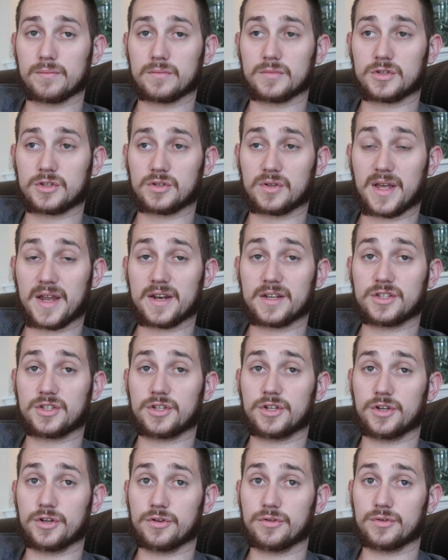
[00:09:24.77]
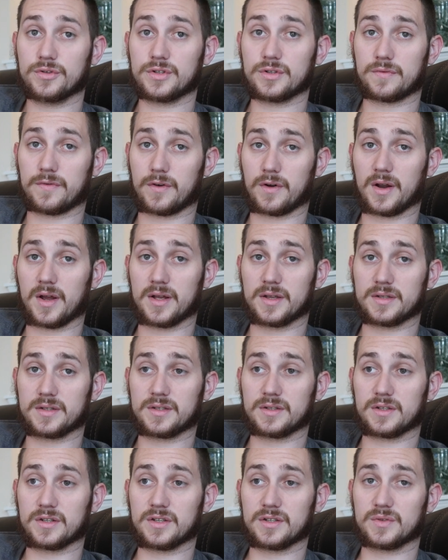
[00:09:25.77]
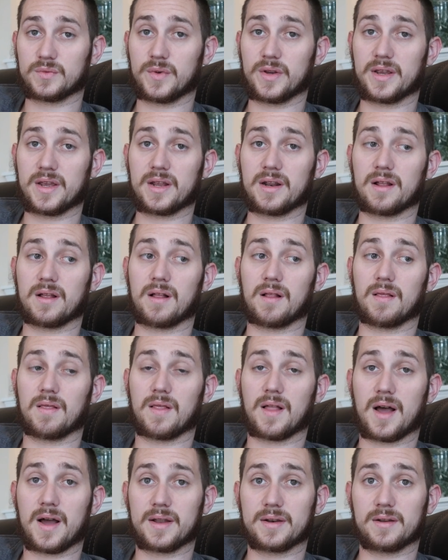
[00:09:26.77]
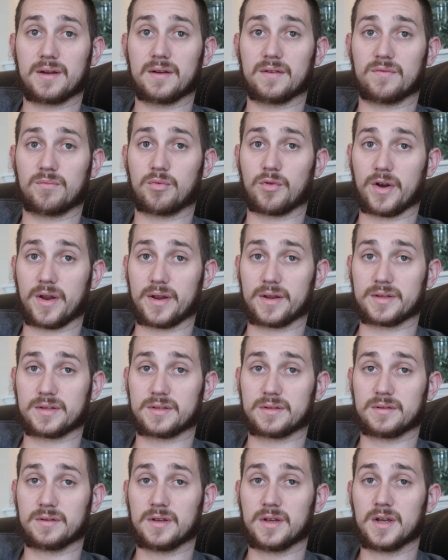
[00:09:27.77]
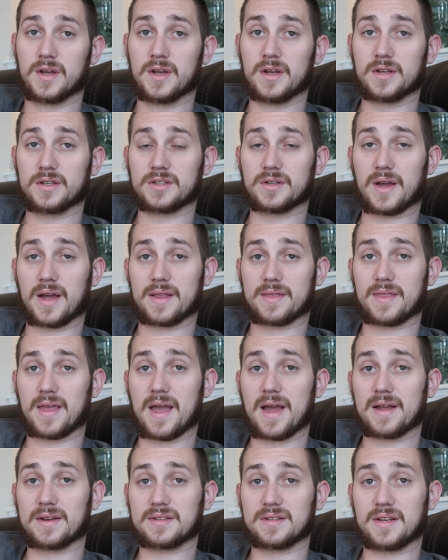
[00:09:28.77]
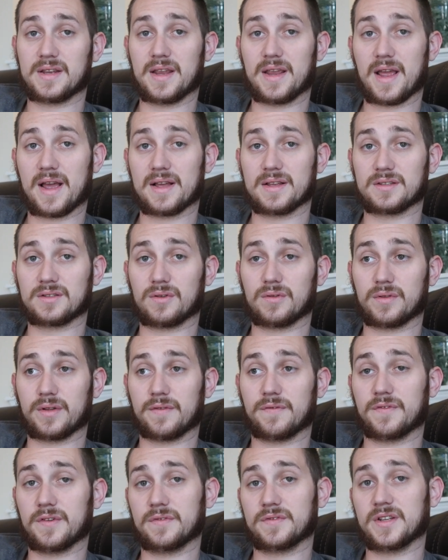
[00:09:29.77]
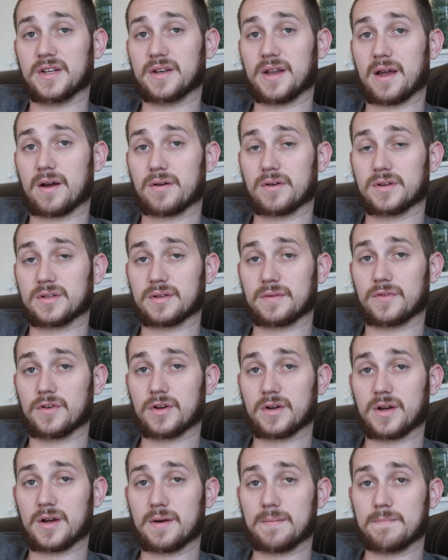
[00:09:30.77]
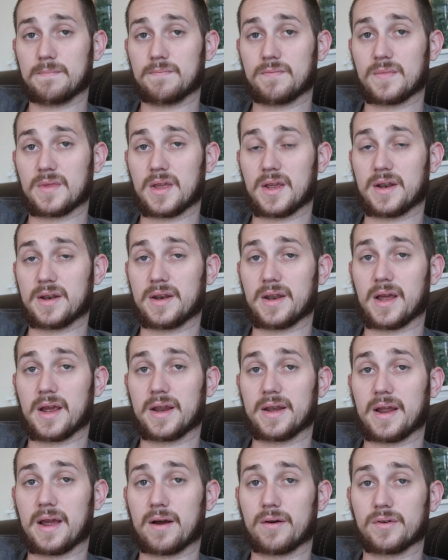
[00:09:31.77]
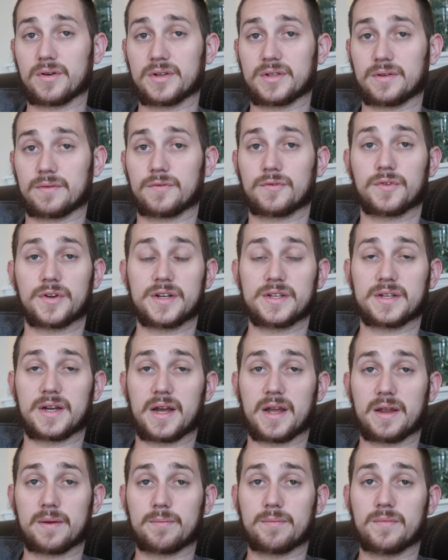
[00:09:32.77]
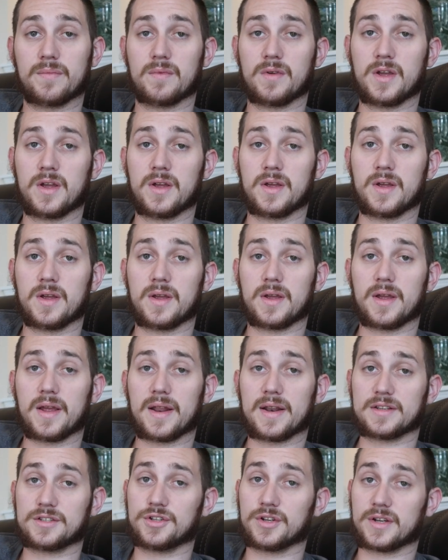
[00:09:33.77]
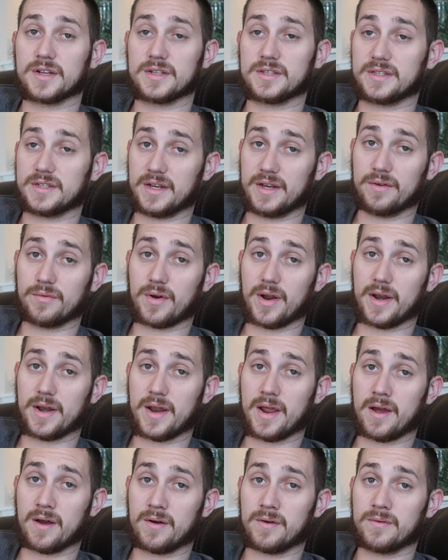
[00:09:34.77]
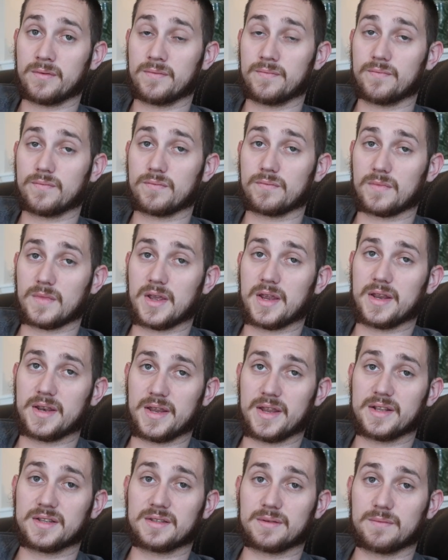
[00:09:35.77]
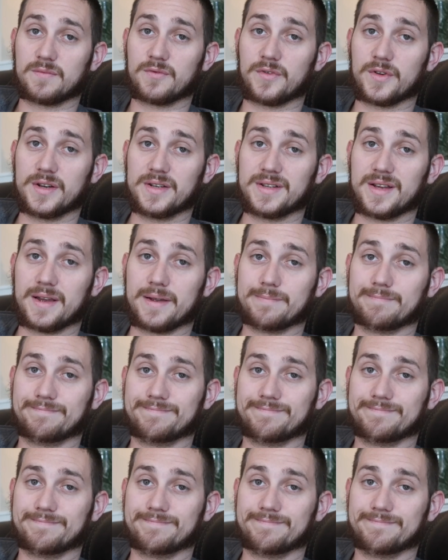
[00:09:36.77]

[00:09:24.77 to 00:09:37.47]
So that is huge for us because we get a lot of breaks. So at that, he has only 15 hours of hookup and 9 hours of free time. And as you can see right now, he needs some free time.